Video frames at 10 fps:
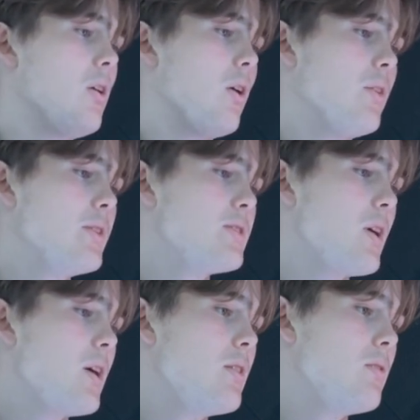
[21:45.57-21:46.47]
On this
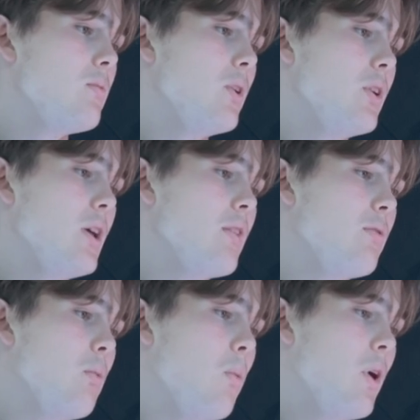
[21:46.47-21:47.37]
side, we only have
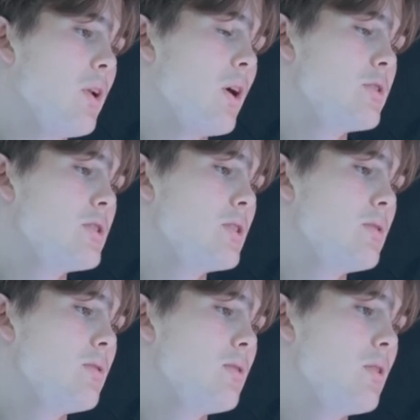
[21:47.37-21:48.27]
1 hydrogen.
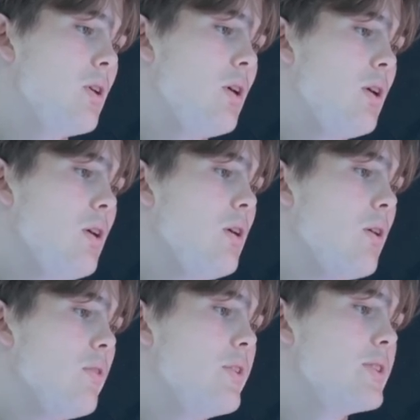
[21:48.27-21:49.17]

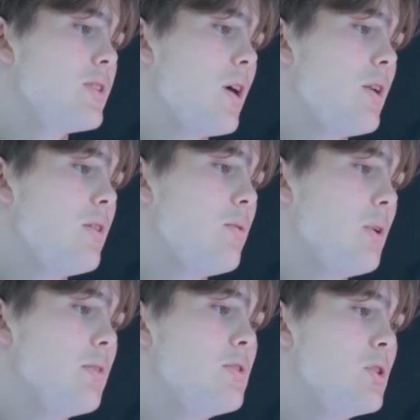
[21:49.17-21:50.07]
On this side, we
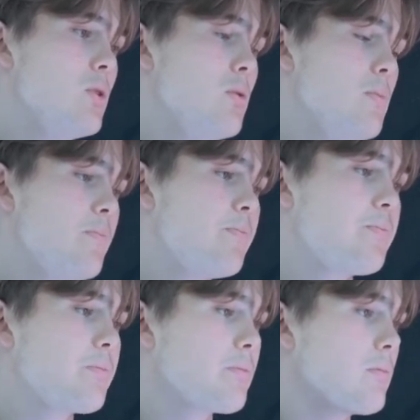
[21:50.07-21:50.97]
have 2.
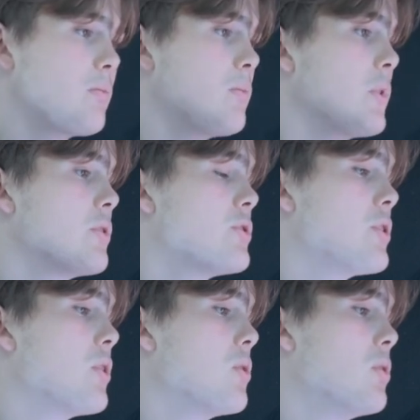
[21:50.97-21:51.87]

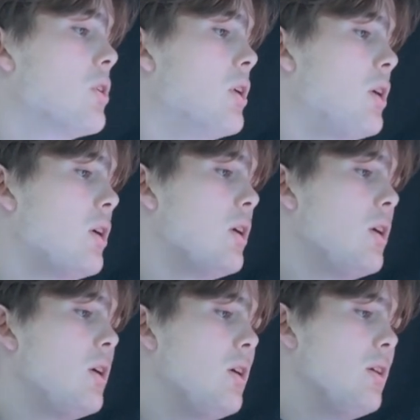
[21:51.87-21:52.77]
So
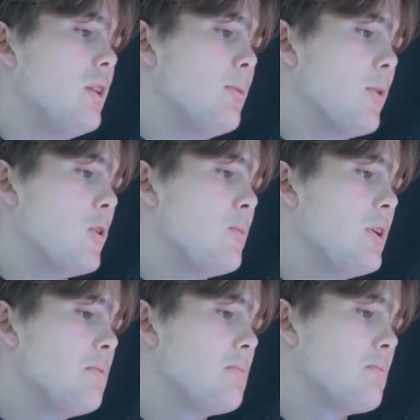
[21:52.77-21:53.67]
the
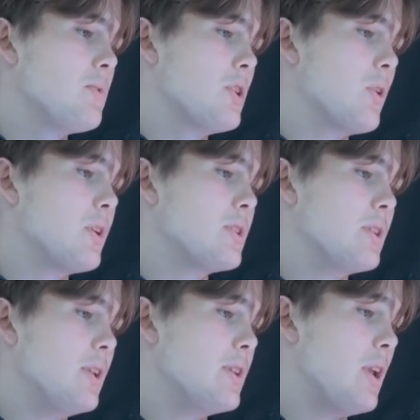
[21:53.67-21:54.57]
bromine is going to
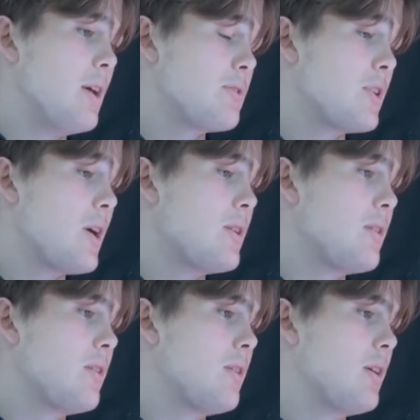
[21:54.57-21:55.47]
the left side,
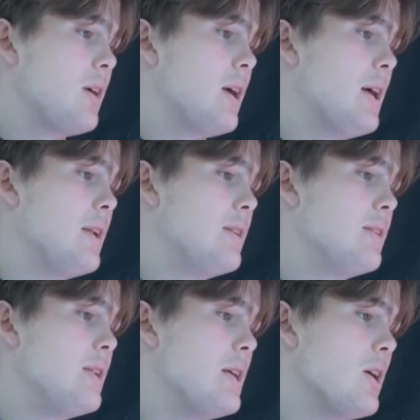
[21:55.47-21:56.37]
and
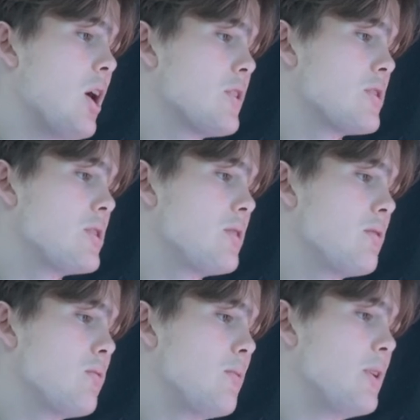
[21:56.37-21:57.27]
the hydrogen
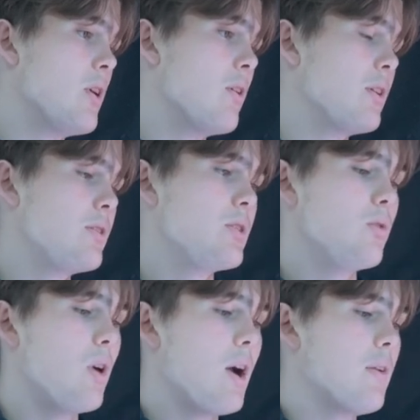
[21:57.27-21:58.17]
will be going to the
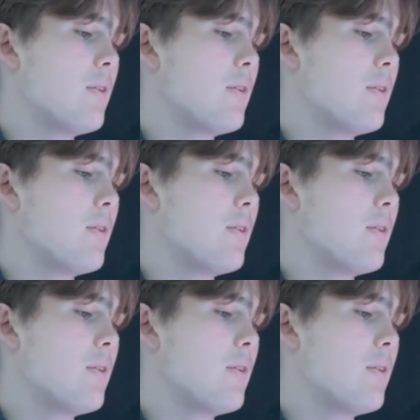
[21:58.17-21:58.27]
right.